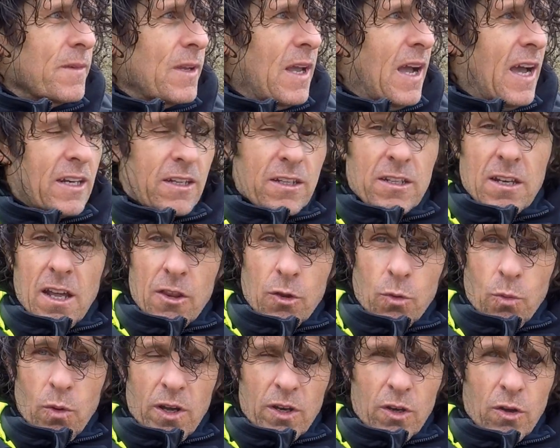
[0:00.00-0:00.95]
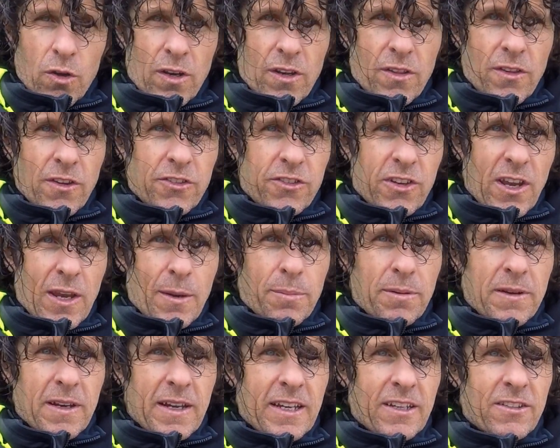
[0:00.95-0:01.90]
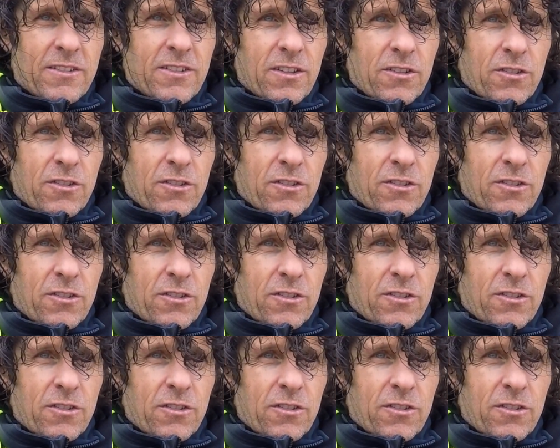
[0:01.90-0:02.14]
had another one on in the same place.